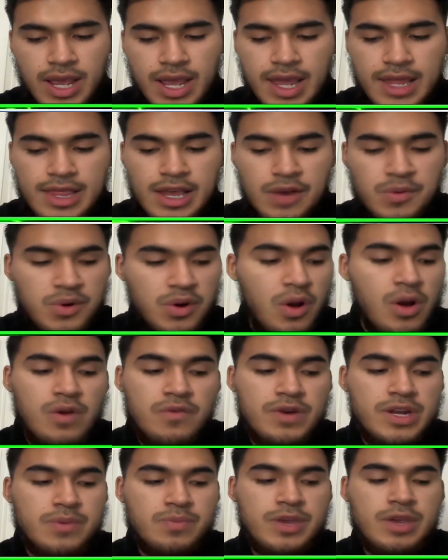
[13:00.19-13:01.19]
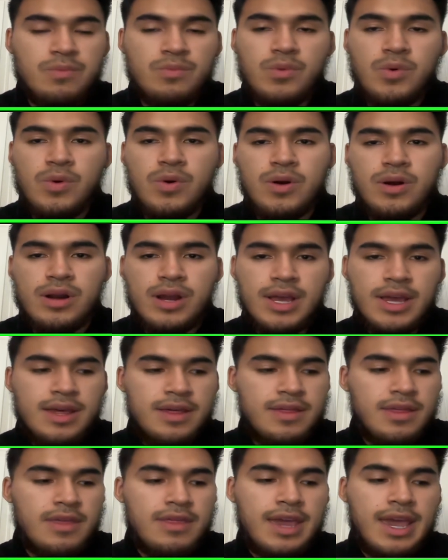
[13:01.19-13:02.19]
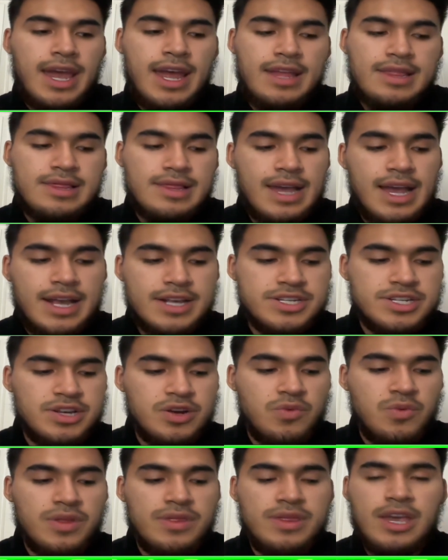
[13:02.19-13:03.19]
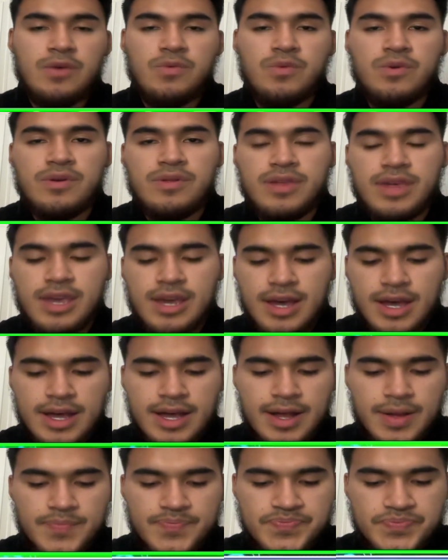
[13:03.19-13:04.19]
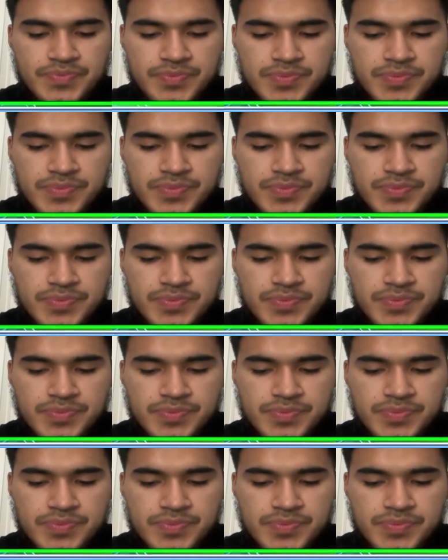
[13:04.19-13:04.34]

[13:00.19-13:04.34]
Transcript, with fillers: and that would already be more than they had last year when they were the um,